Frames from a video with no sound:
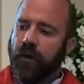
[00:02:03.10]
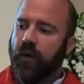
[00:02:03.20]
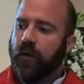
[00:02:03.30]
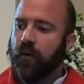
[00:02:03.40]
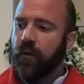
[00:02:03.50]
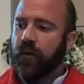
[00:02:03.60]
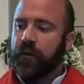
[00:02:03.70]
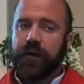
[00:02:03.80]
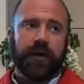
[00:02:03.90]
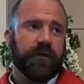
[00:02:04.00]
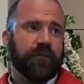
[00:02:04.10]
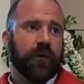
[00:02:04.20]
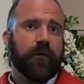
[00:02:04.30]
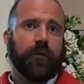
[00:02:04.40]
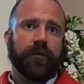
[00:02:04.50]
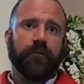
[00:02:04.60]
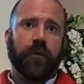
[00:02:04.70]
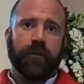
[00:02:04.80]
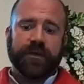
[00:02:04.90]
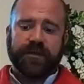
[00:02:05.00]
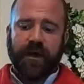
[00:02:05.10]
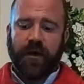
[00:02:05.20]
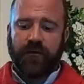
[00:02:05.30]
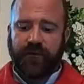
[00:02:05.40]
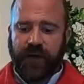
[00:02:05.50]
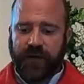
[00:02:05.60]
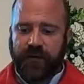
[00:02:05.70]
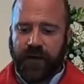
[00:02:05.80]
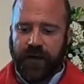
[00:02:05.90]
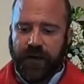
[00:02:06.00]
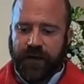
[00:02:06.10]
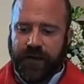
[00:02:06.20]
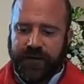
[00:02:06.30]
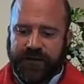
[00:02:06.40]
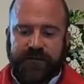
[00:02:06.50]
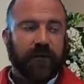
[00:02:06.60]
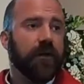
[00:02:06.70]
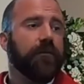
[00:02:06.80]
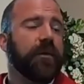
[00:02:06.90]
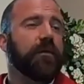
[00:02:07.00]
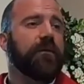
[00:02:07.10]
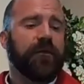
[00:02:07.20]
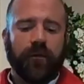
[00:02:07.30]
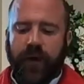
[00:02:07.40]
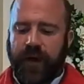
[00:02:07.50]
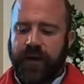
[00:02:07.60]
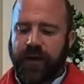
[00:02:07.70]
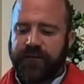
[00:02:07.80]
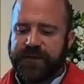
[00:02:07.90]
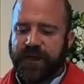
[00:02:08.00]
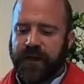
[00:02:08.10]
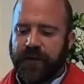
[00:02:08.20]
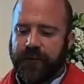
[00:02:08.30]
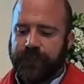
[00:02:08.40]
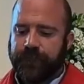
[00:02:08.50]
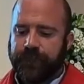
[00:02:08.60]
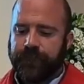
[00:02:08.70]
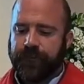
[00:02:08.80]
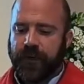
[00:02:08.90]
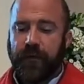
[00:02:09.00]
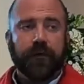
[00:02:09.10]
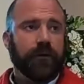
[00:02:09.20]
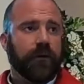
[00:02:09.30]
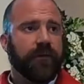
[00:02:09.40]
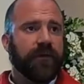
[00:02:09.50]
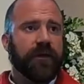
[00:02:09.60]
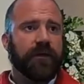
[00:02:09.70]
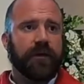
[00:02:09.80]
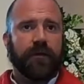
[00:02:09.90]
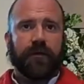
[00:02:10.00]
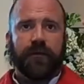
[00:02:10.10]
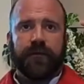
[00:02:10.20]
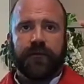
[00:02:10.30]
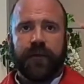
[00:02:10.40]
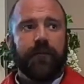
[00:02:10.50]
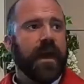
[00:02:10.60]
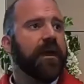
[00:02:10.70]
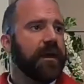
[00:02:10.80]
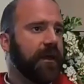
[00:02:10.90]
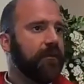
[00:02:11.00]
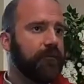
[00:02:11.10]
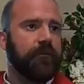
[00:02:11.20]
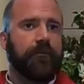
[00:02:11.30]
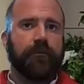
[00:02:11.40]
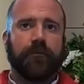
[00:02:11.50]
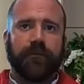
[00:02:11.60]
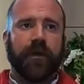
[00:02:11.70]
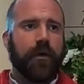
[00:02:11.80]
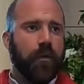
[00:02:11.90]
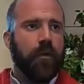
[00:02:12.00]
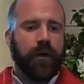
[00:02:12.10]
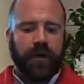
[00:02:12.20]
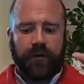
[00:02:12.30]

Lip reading: or get in trouble with Rome itself. And he has this very beautiful way of saying, look at the penny, the coin,